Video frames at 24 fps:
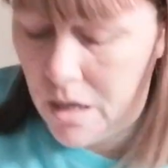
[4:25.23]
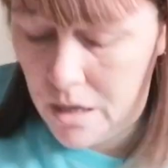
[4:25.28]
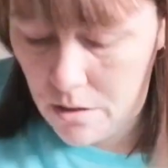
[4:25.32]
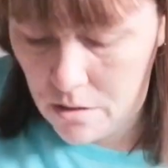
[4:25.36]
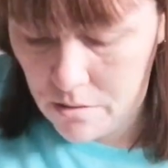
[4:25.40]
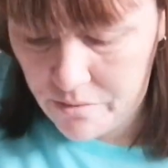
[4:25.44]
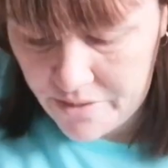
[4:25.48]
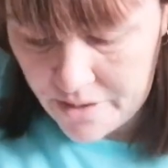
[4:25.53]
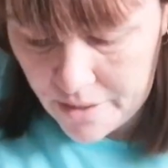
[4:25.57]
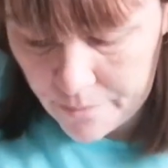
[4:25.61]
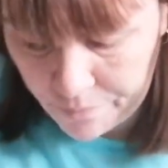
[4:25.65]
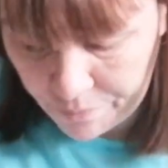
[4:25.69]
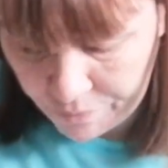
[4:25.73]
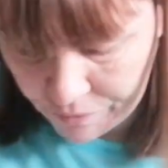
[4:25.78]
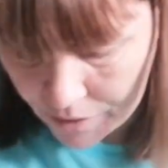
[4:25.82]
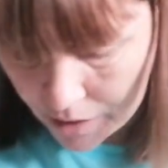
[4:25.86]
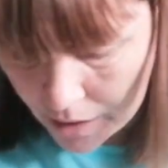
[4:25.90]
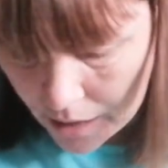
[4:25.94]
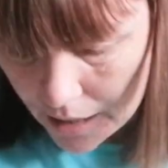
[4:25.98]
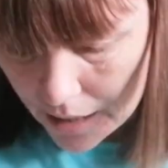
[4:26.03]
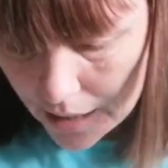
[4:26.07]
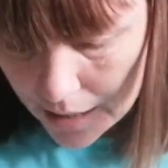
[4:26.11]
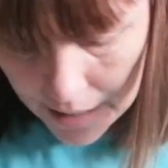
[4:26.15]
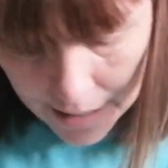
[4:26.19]
I love it.
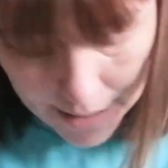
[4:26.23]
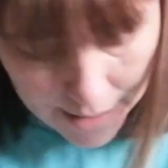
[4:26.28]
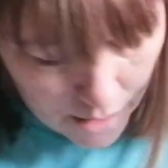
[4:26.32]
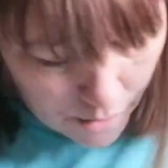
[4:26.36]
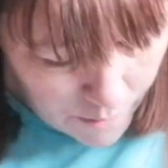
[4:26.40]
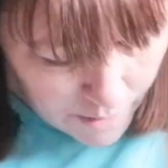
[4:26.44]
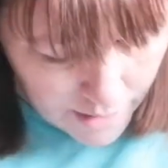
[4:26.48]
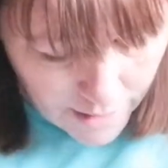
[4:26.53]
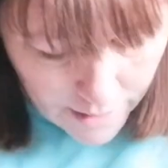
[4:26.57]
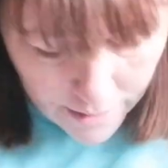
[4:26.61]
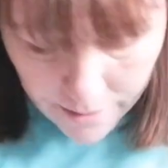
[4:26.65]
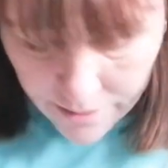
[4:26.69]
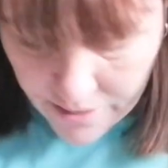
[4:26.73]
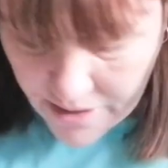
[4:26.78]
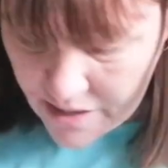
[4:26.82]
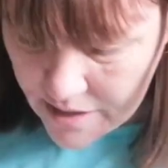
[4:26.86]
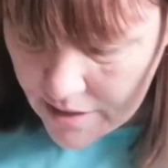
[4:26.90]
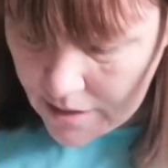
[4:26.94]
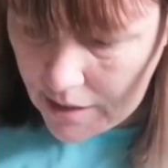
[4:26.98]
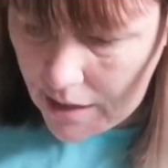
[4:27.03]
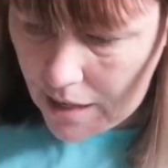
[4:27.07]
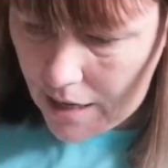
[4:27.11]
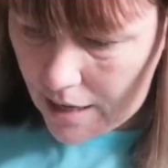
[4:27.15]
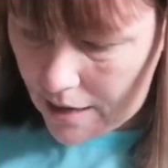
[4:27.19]
Anyway,
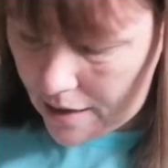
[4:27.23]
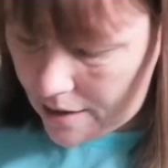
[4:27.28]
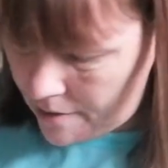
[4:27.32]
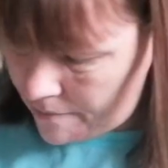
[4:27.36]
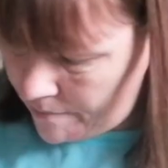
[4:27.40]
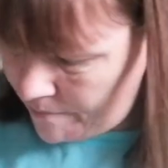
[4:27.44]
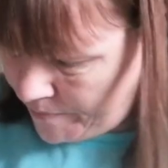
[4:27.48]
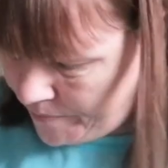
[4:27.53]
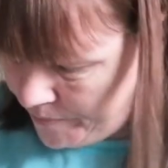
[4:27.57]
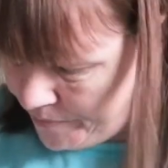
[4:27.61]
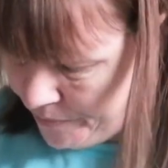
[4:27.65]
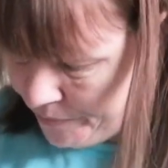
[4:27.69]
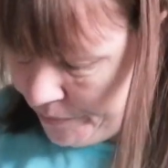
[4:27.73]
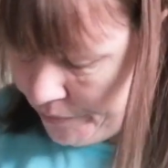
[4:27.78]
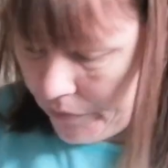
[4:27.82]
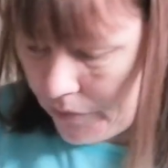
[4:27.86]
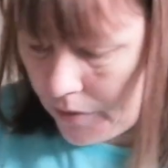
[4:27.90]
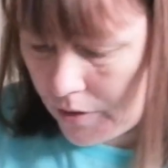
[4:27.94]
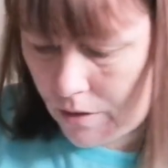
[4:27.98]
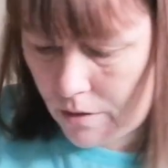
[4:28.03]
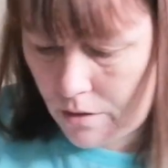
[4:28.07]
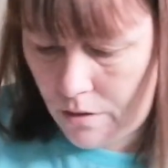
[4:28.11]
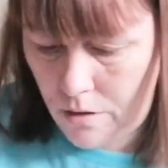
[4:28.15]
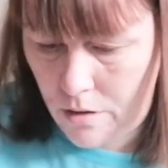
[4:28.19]
this year
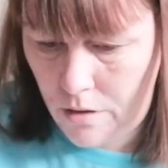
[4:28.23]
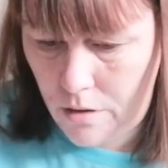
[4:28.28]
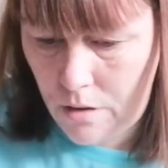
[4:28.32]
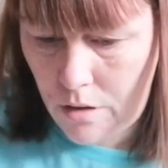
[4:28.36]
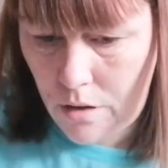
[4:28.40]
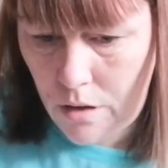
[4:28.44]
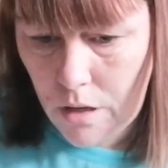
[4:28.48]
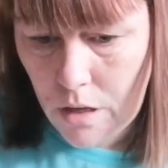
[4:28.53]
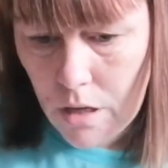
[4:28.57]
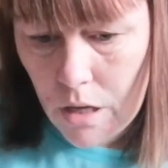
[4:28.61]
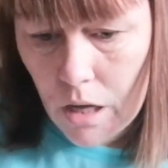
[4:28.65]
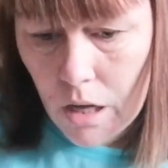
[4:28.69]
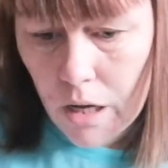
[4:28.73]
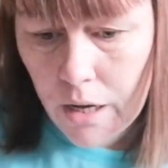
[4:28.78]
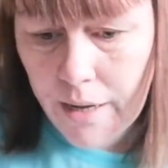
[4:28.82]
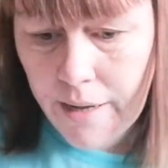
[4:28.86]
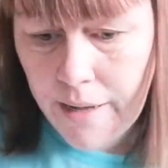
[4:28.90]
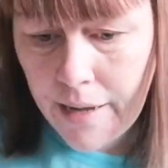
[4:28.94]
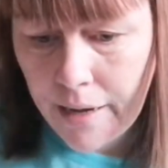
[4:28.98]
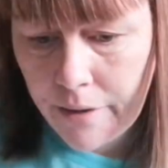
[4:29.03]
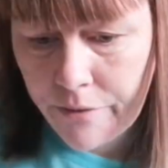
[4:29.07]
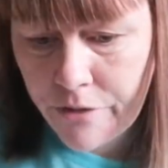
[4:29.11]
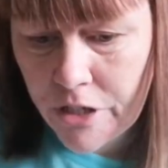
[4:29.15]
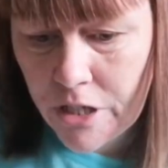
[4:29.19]
I
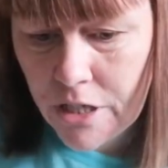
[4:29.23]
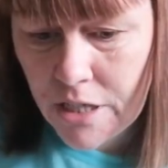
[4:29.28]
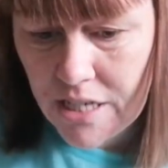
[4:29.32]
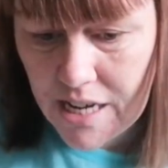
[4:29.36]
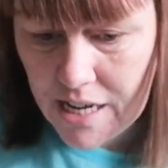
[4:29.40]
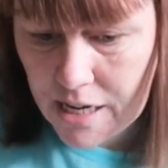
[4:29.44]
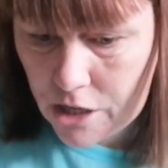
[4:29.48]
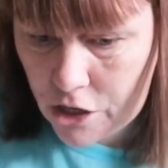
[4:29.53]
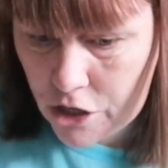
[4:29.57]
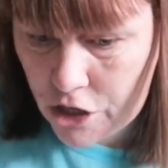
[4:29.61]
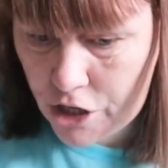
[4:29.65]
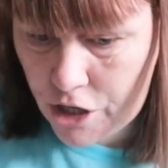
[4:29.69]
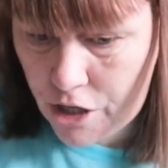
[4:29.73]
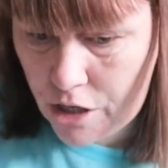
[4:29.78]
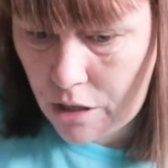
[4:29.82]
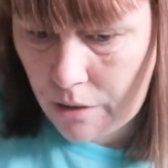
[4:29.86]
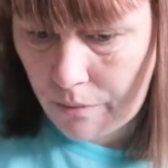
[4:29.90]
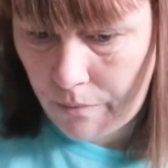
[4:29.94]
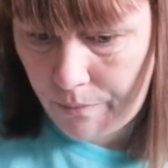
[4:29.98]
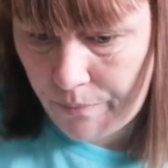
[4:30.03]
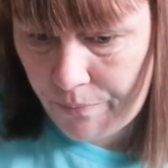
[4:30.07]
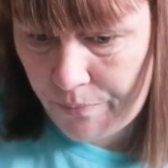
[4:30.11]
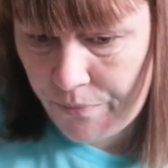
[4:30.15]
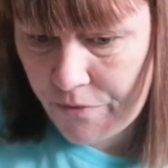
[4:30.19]
have stitched,
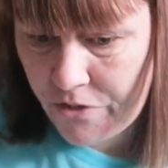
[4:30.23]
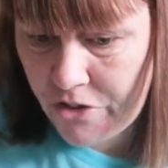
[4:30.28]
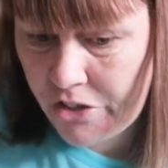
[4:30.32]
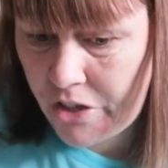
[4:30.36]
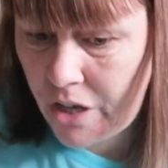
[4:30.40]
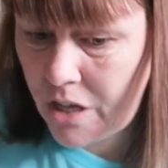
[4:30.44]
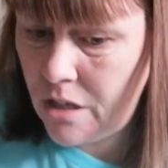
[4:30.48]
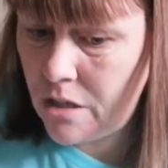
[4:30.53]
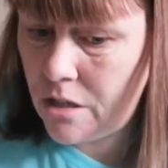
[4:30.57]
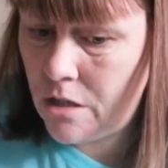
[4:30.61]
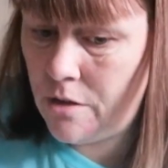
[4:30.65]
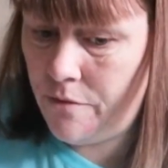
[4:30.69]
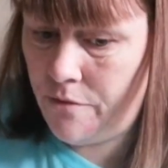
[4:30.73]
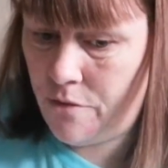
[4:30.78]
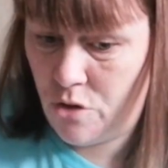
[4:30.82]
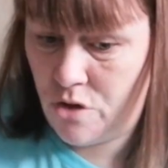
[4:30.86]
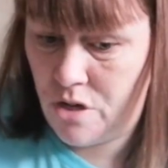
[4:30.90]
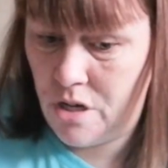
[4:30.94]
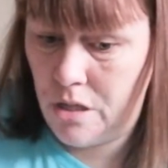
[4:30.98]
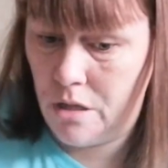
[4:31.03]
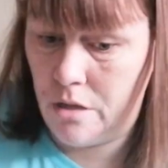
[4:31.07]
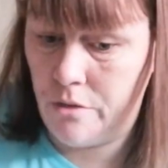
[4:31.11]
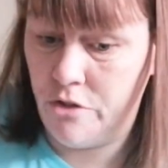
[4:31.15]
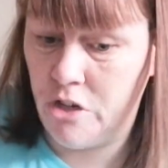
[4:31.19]
since the
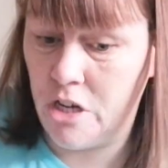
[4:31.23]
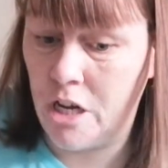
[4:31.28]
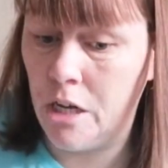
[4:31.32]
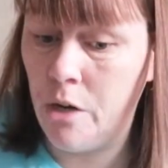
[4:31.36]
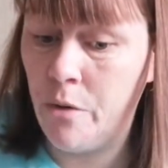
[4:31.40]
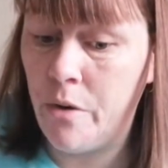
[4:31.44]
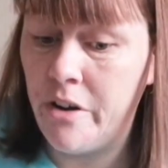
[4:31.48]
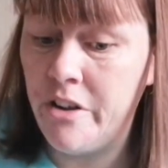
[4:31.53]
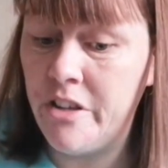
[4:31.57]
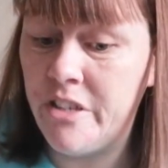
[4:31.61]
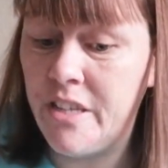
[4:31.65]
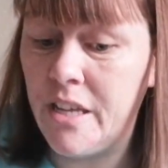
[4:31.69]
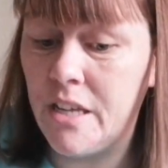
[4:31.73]
14th of January,